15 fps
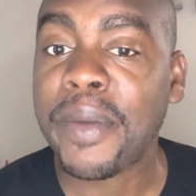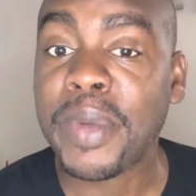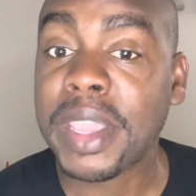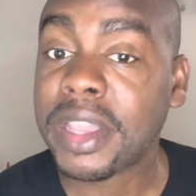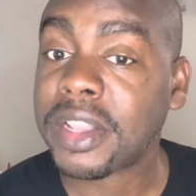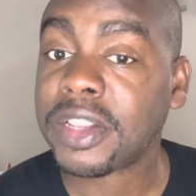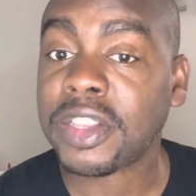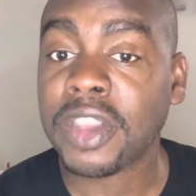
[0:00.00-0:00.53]
we
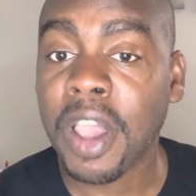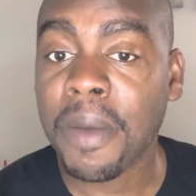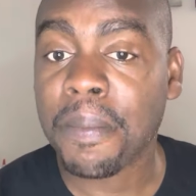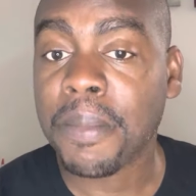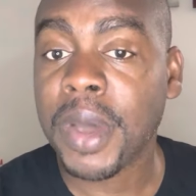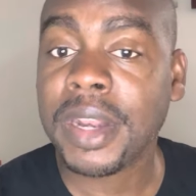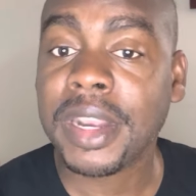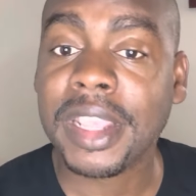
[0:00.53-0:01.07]
can
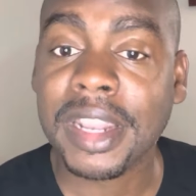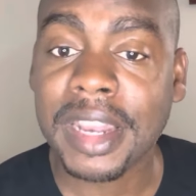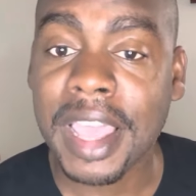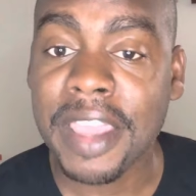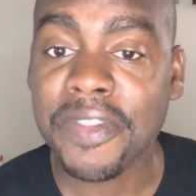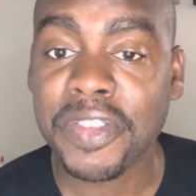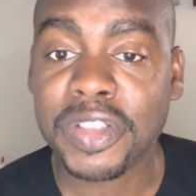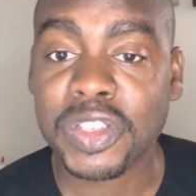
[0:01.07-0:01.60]
dump money in
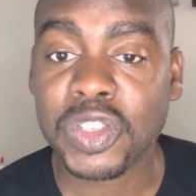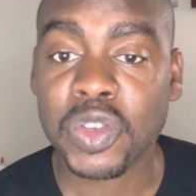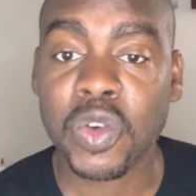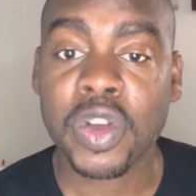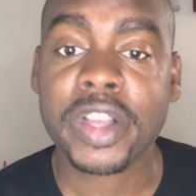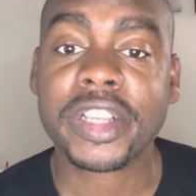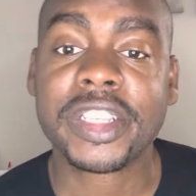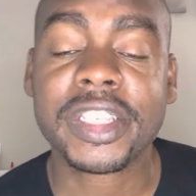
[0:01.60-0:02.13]
life
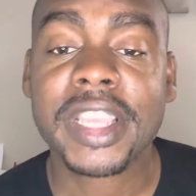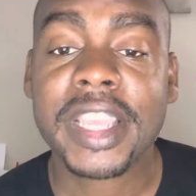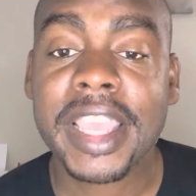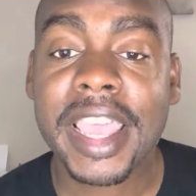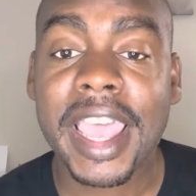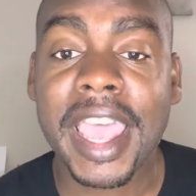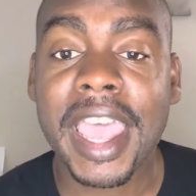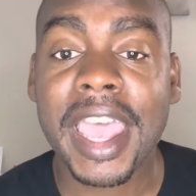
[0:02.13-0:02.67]
insurance
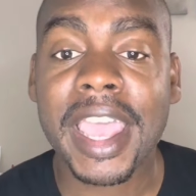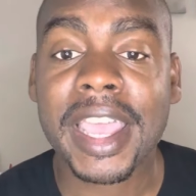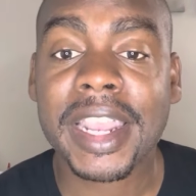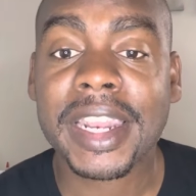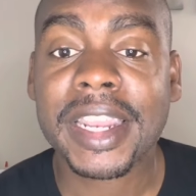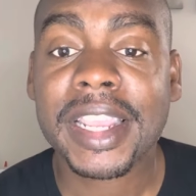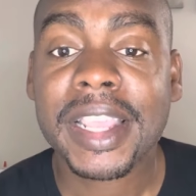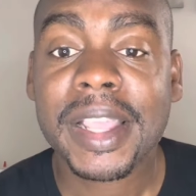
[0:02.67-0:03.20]

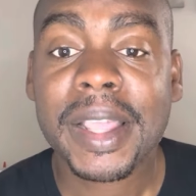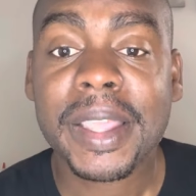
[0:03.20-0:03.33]
and